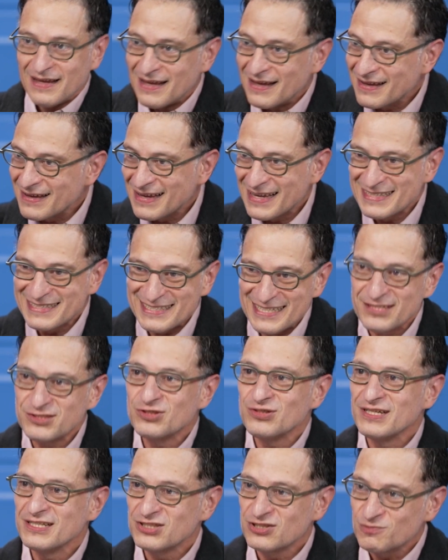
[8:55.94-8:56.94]

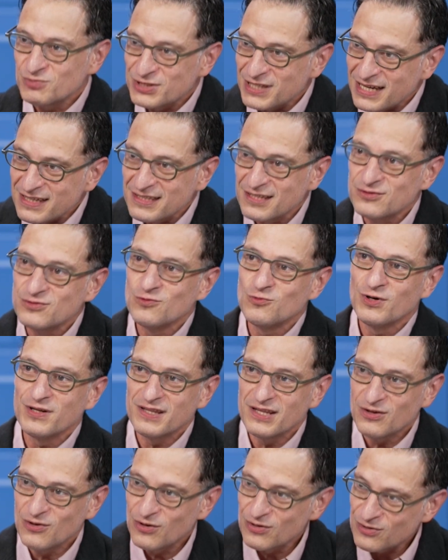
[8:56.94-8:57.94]
essentially subjected to what
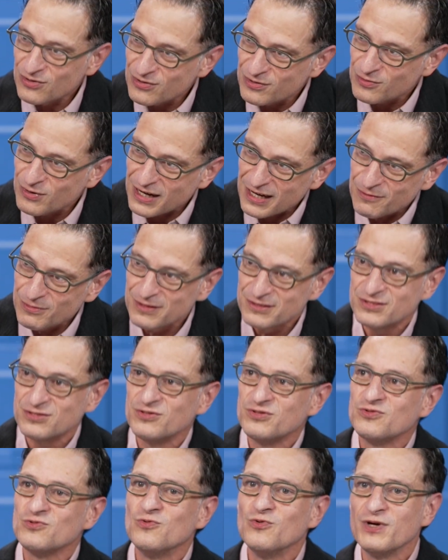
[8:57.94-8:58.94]
the other rivals
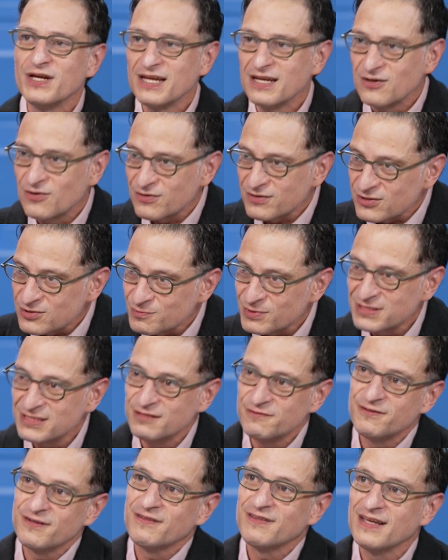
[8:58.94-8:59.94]
are doing or the
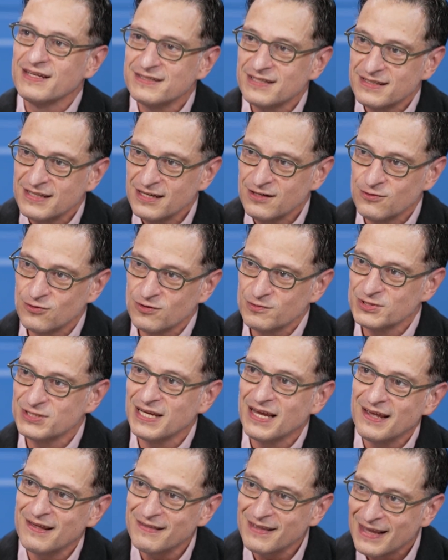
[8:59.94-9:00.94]
specific things that they could have
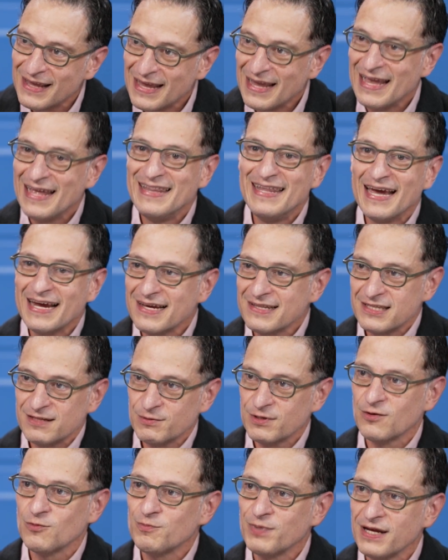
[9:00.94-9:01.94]
said.
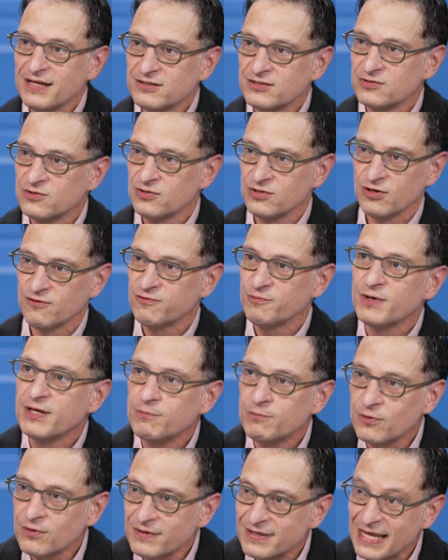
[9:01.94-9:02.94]
Negative campaigns turn off
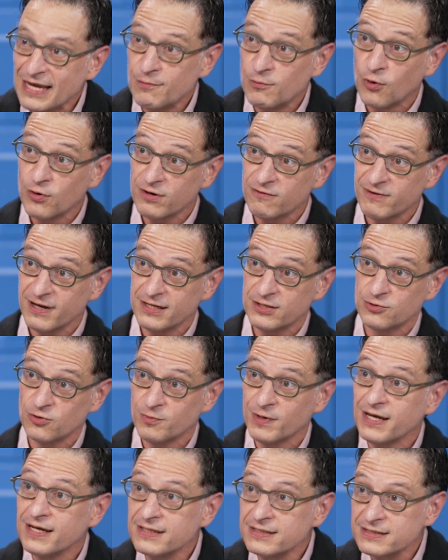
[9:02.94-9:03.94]
people. They motivate your
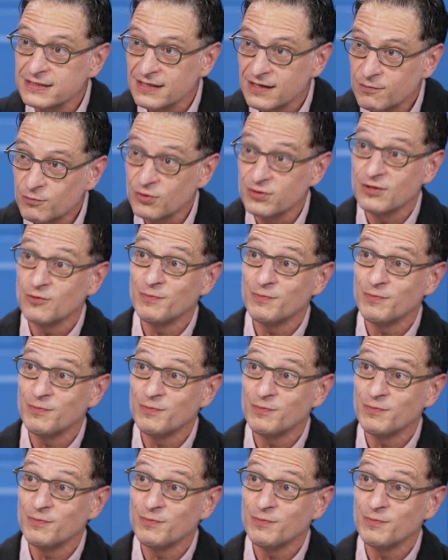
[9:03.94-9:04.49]
base, but